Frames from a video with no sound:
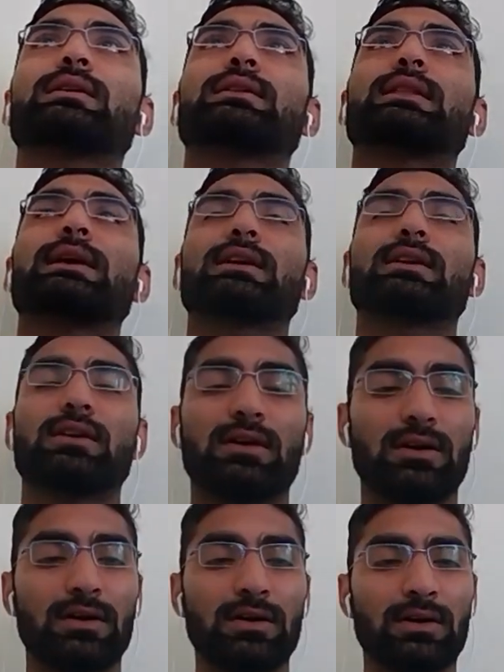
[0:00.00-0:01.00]
like
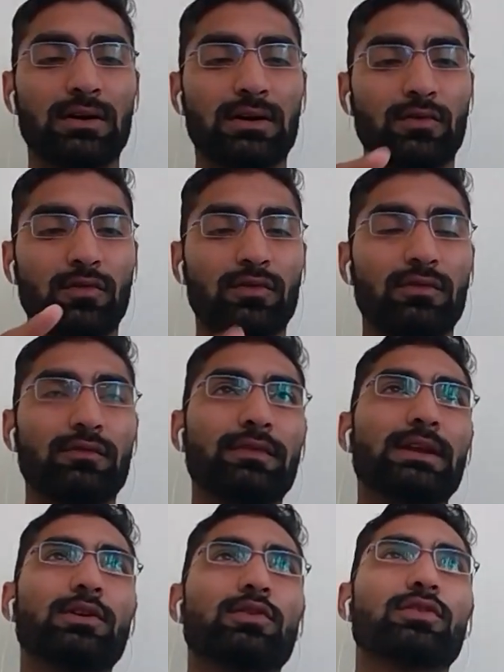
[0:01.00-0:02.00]
we